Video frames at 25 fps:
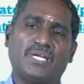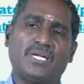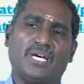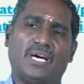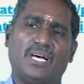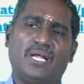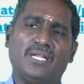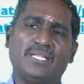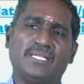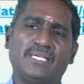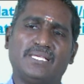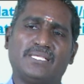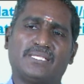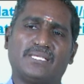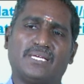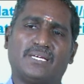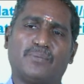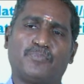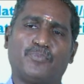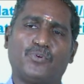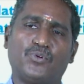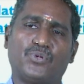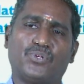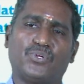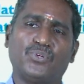All these are
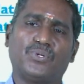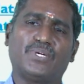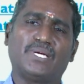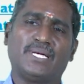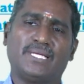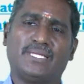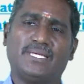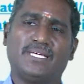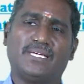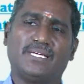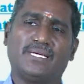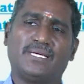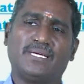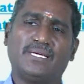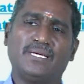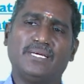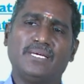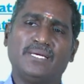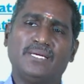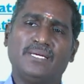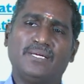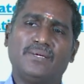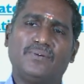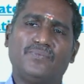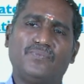put together.
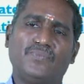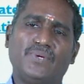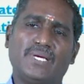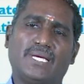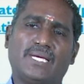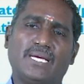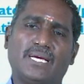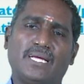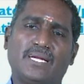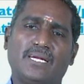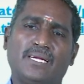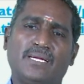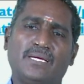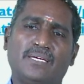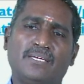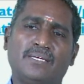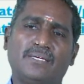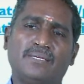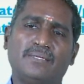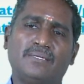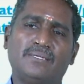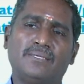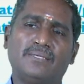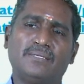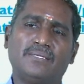We can
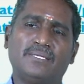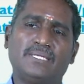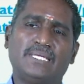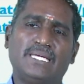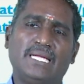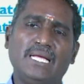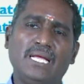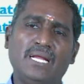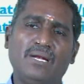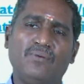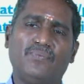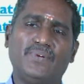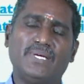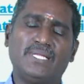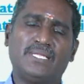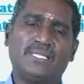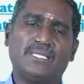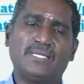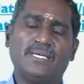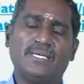deal with